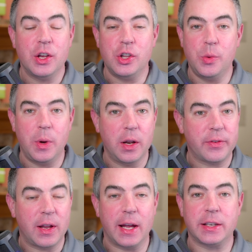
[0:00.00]
You will
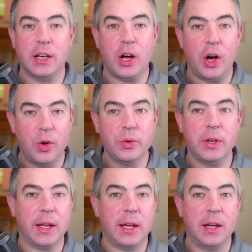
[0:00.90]
have collected
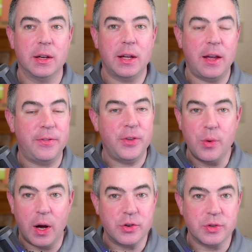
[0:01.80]
only a
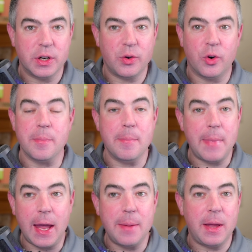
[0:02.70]
few hundred or
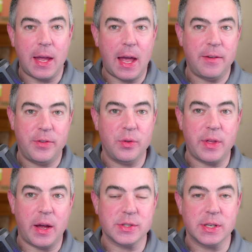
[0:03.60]
maybe a few
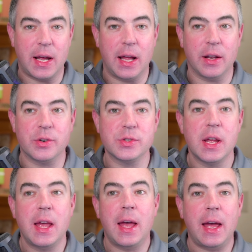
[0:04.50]
$1,000s,
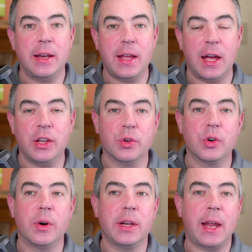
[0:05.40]
and yet you're
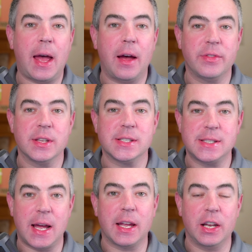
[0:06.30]
going to have the
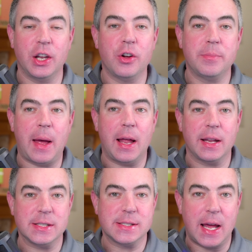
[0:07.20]
second loan
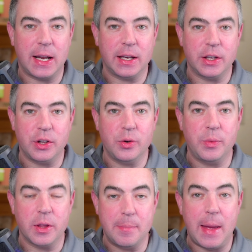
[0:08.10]
balance saddling you
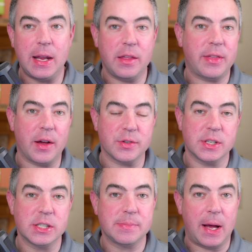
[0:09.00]
with many
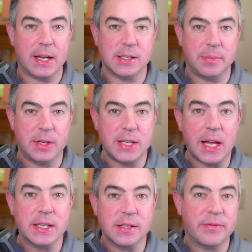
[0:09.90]
thousands, possibly
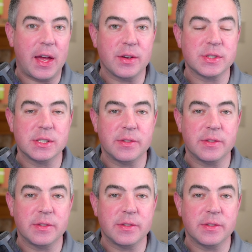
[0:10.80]
tens of thousands